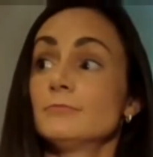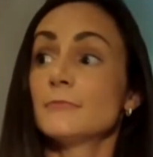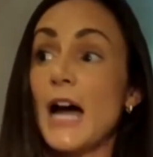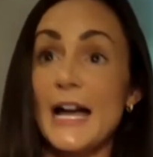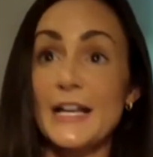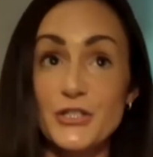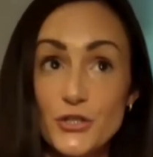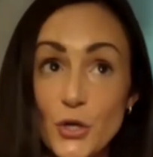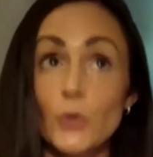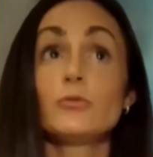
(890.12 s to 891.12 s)
I
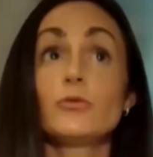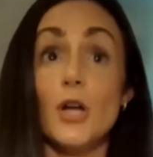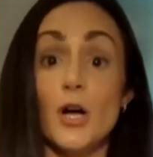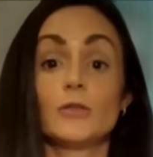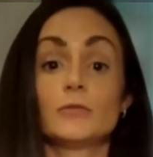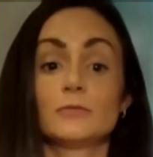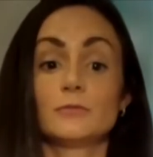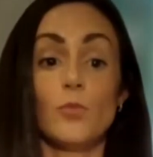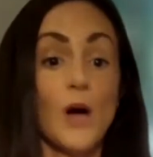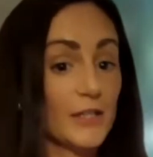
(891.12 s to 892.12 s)
don't know
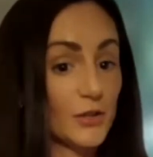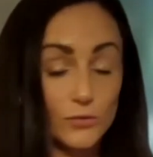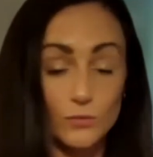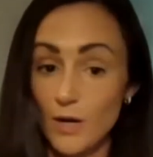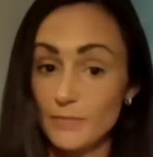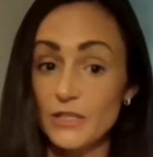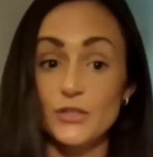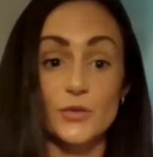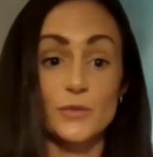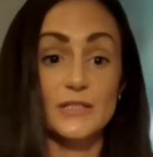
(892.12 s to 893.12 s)
what you want me to
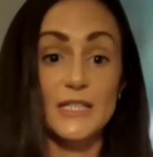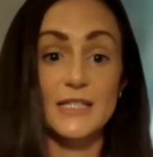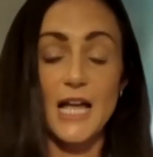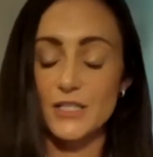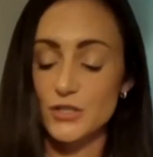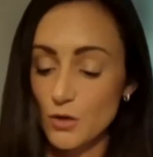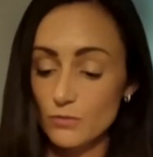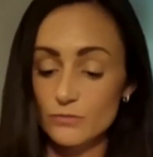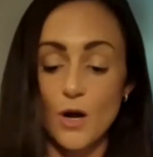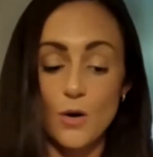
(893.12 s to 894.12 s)
do with this. I
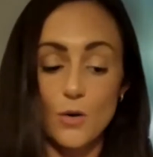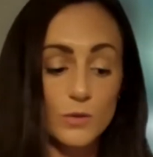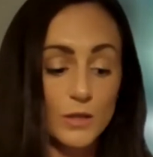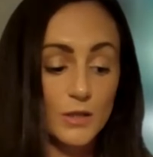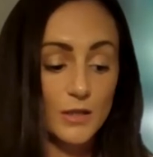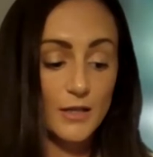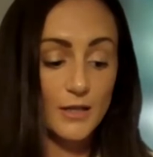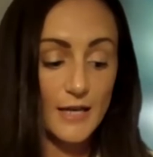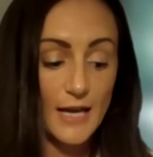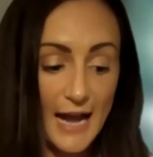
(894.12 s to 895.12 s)
don't know
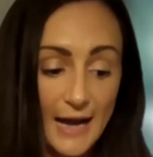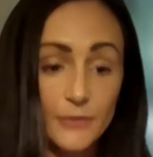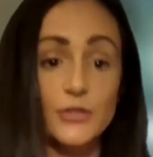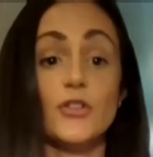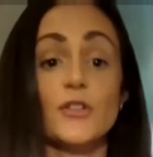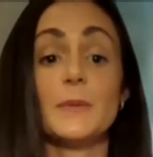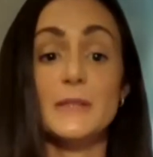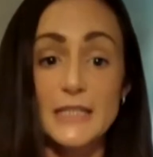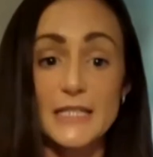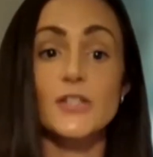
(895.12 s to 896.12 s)
how to do this.
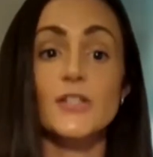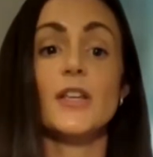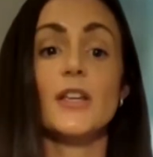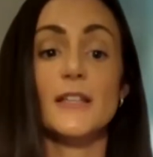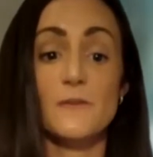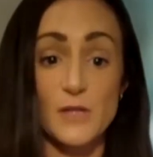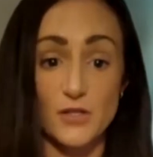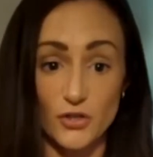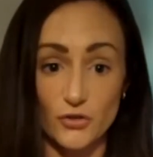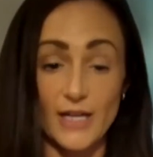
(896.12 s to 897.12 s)
Please give me the
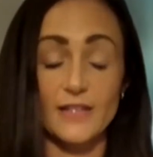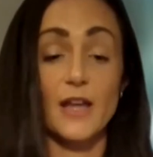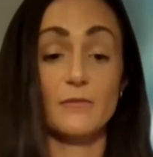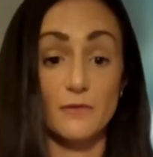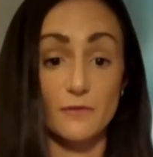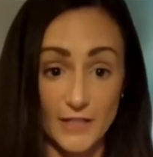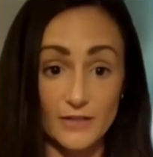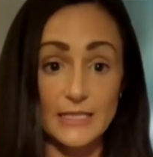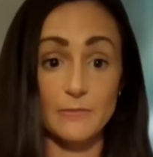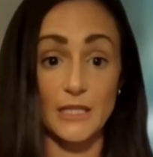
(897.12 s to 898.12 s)
strength and reveal
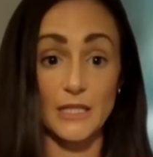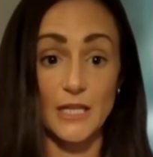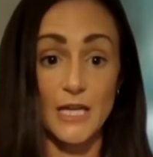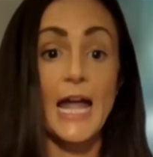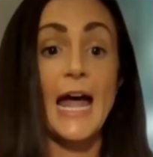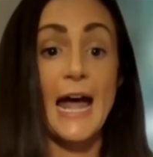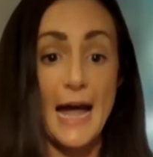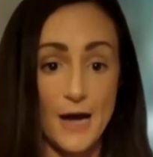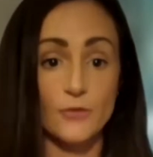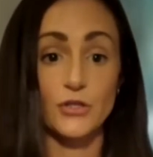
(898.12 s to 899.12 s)
to me
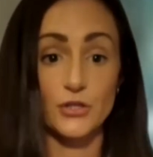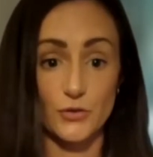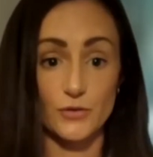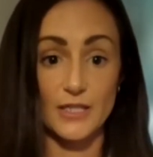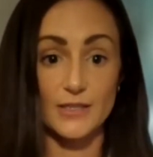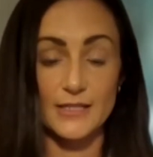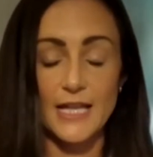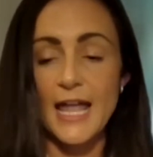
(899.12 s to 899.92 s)
how to do this.